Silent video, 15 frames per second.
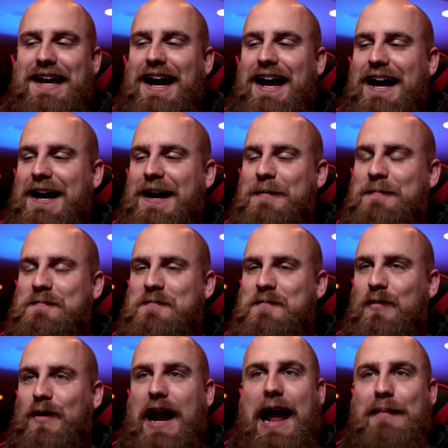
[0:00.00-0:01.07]
Um,
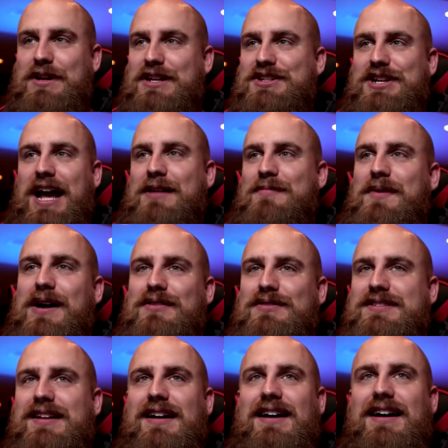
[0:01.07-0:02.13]
we're happy to chat
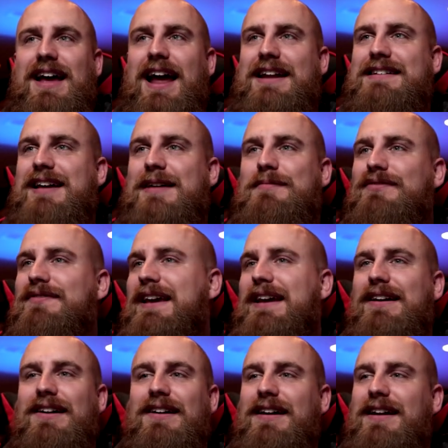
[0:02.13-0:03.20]
about uh, any type of
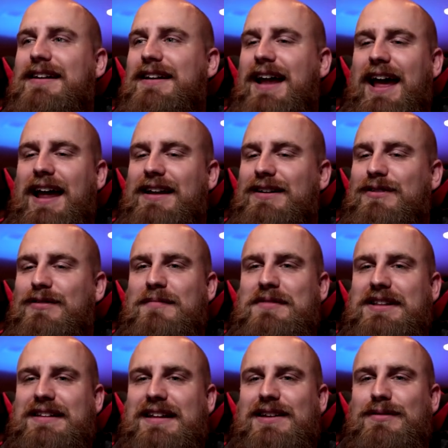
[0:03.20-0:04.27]
gear and, and
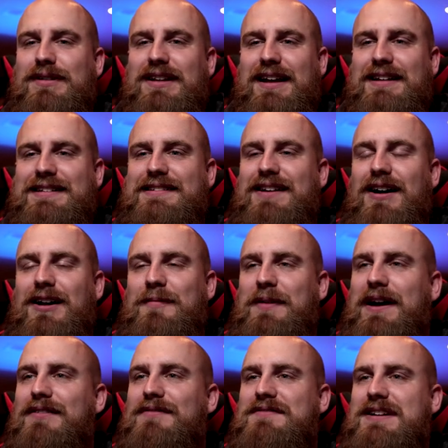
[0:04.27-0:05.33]
equipment that you would like to talk
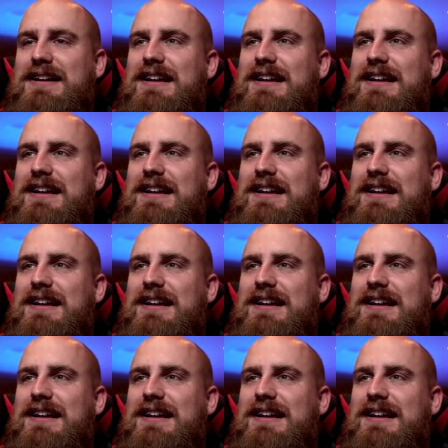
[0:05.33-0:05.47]
about.